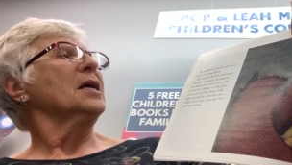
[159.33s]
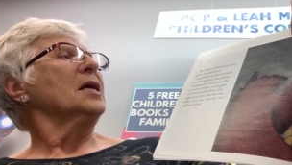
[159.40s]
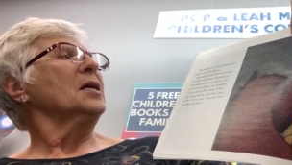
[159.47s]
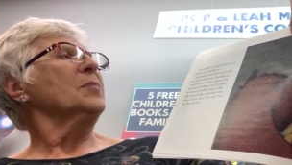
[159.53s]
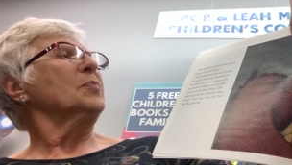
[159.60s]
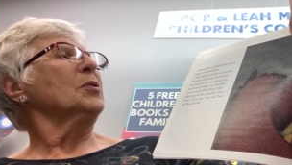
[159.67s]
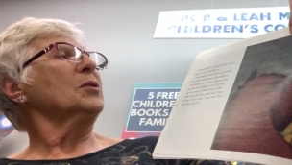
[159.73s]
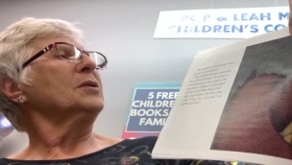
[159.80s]

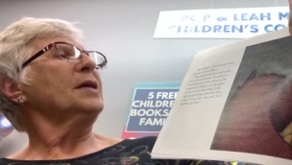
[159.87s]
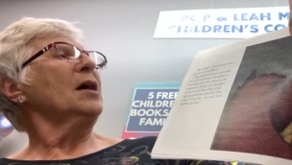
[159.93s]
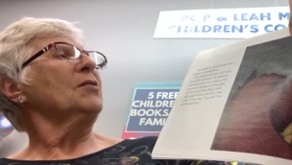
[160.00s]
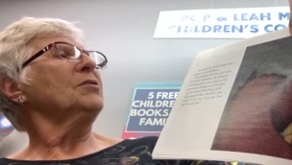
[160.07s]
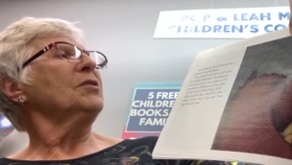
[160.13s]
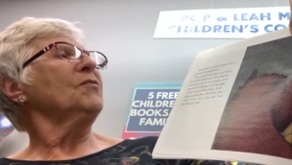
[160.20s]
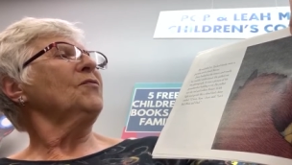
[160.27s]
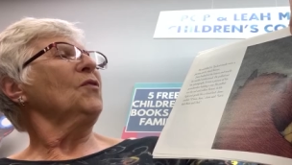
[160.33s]
He pulled
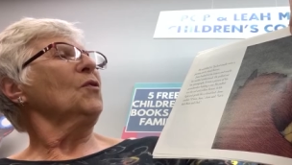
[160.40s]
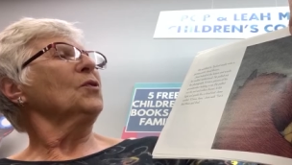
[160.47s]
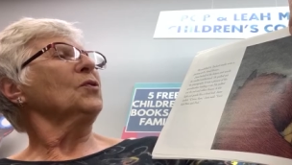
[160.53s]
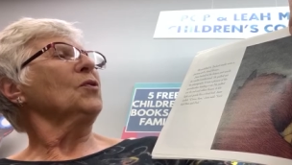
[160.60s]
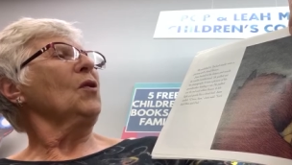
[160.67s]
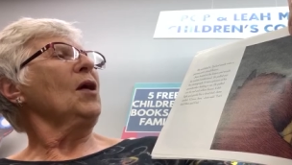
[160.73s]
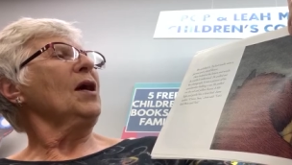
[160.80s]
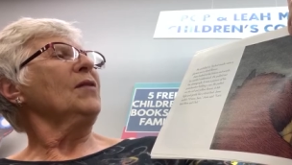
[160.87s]
out the
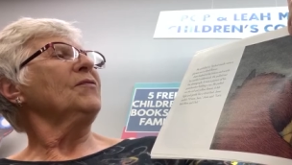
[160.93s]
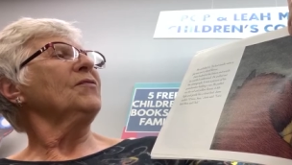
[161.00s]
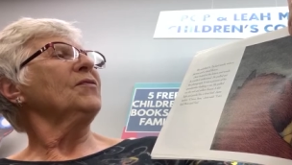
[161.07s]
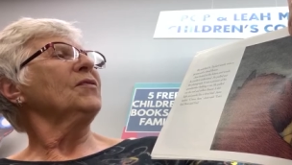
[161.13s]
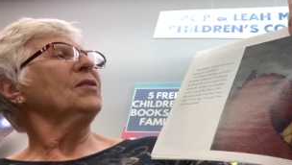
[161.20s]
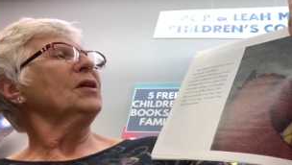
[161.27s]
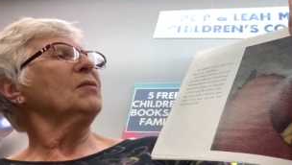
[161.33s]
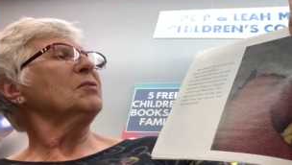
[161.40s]
photograph.
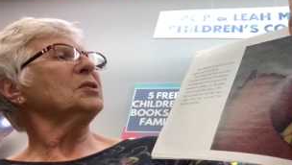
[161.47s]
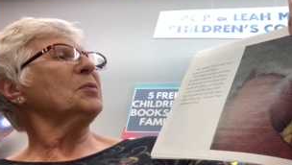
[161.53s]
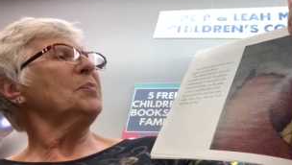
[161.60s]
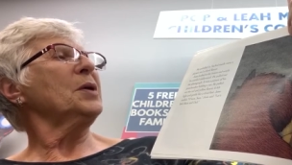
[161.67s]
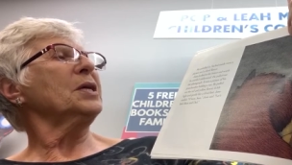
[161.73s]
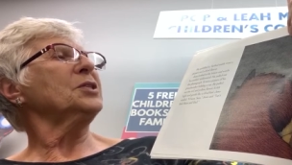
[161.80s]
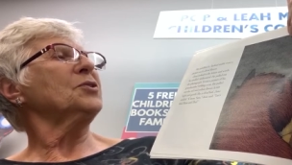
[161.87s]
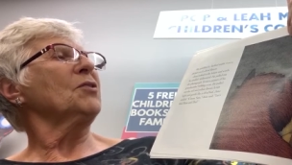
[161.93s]
It was a
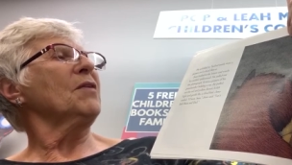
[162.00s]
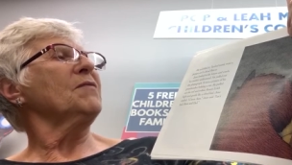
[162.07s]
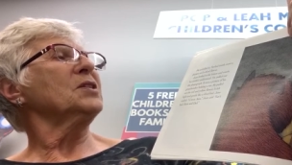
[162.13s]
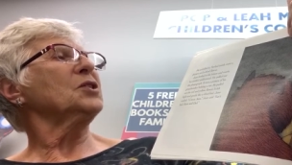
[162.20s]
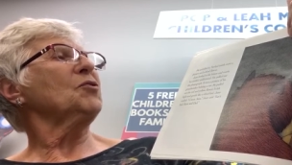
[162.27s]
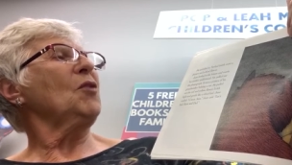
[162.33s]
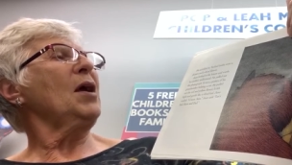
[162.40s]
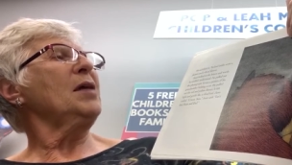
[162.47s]
picture of
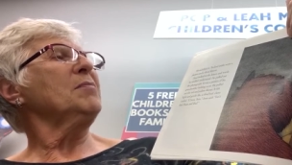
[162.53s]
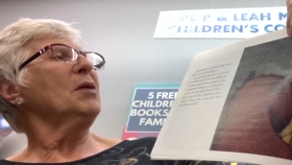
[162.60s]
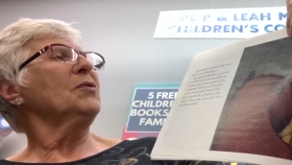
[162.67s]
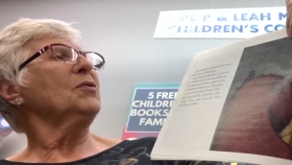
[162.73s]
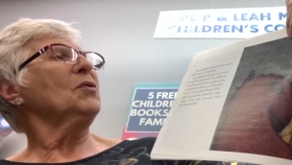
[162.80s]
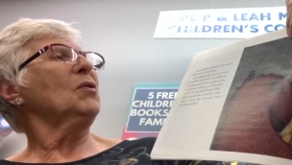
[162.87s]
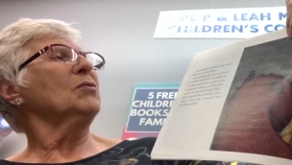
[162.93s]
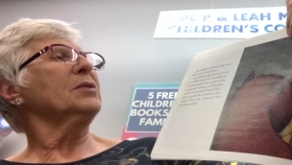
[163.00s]
his
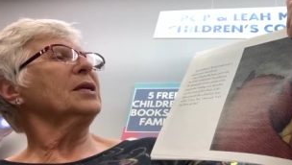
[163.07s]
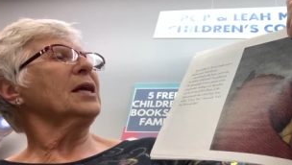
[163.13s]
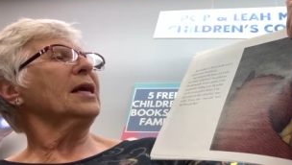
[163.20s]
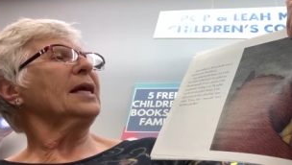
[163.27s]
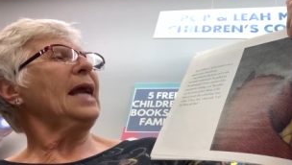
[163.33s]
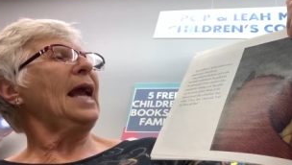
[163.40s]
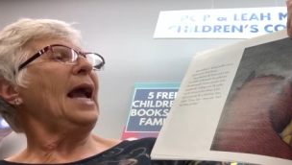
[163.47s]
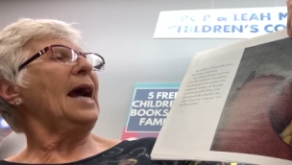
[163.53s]
grandmother holding a
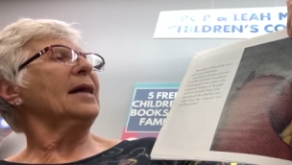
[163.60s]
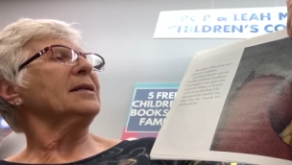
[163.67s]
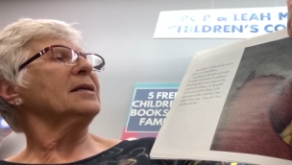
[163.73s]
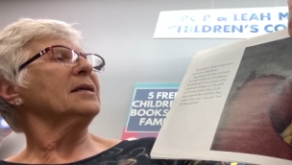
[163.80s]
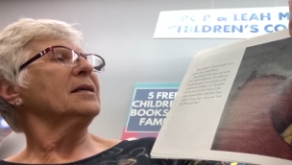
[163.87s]
cat.